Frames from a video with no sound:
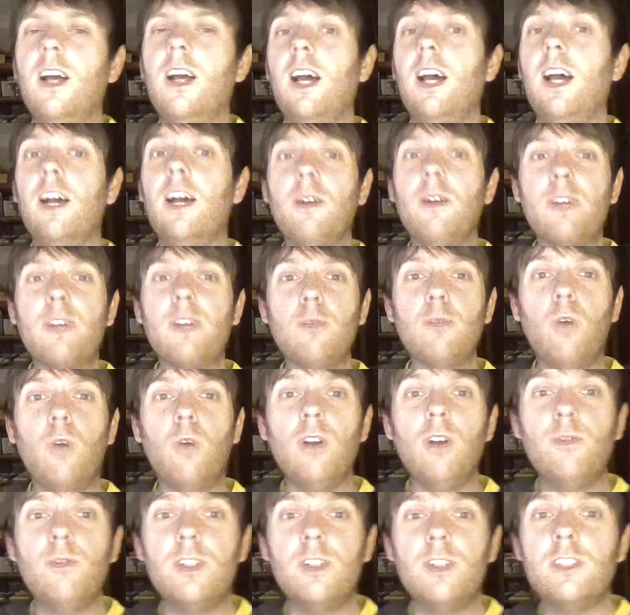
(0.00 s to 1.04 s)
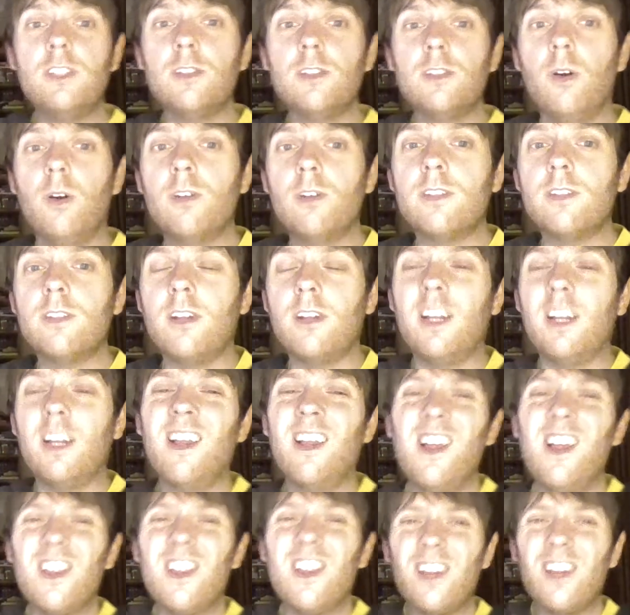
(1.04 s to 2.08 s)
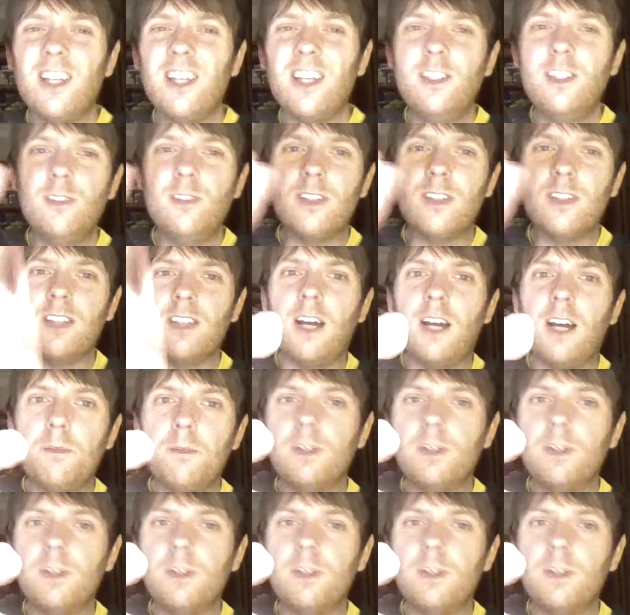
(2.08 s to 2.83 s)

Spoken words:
I've had one virtual hug tonight. Thank you to that